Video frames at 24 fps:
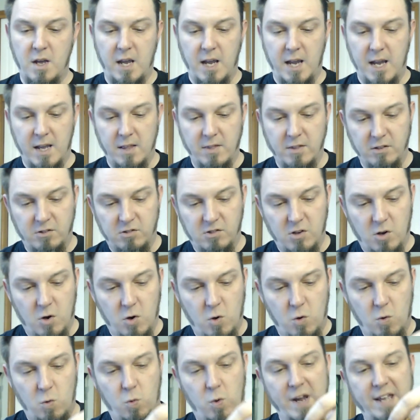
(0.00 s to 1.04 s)
And this is a
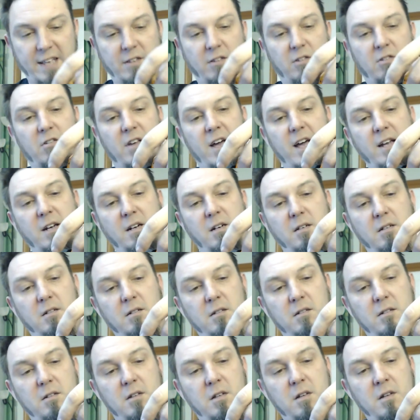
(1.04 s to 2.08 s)
whole weight set,
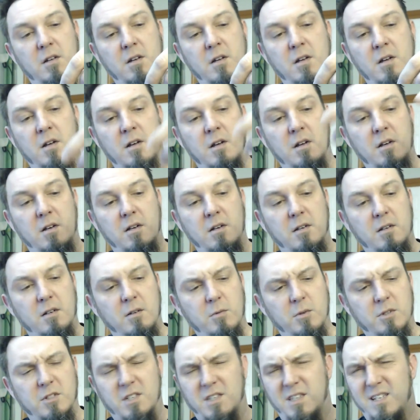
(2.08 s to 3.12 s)

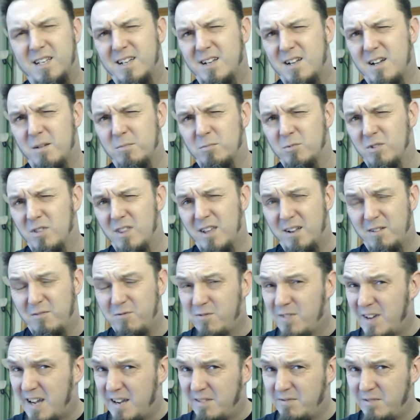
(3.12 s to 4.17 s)
which I think it comes with like
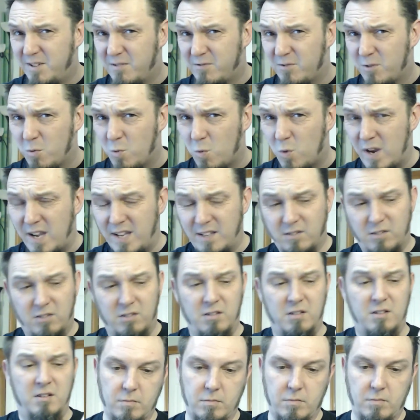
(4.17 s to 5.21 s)
5 different
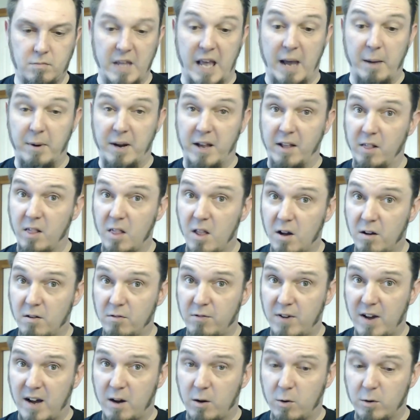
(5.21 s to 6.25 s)
weights. Yeah, but I
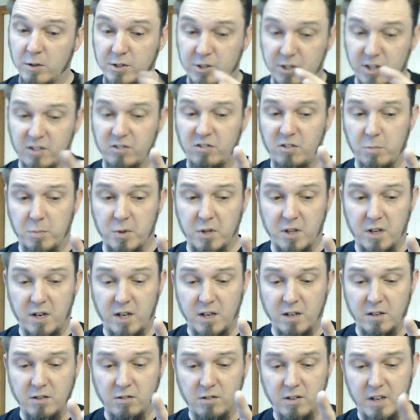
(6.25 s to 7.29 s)
love how adjustable it
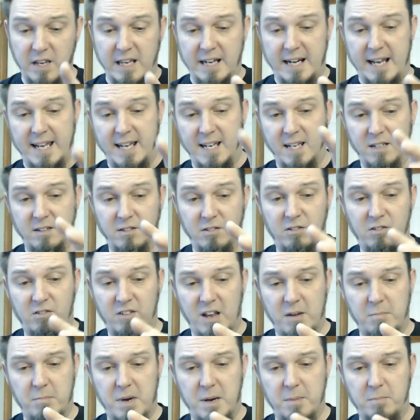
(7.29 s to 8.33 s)
is, and I can
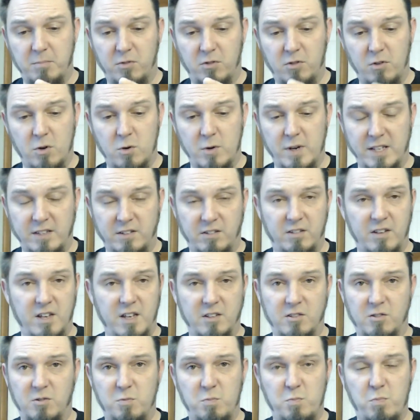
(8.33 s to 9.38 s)
set them up so
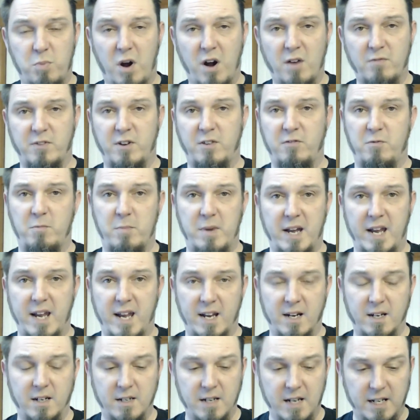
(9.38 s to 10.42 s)
it's perfect for my
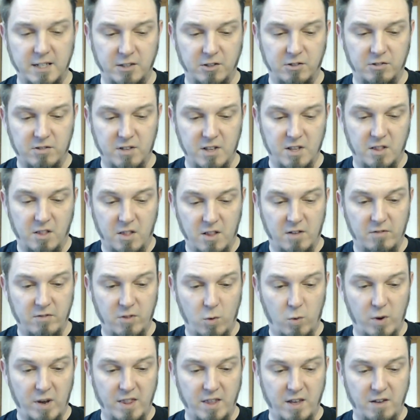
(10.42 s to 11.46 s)
hand. I love
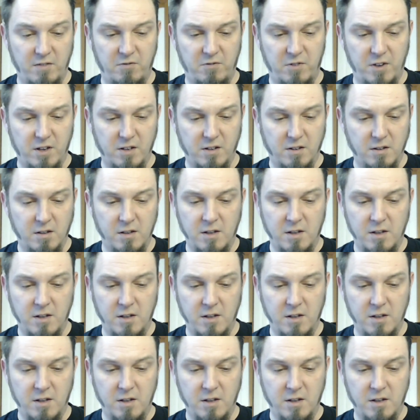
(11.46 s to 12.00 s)
the way they feel.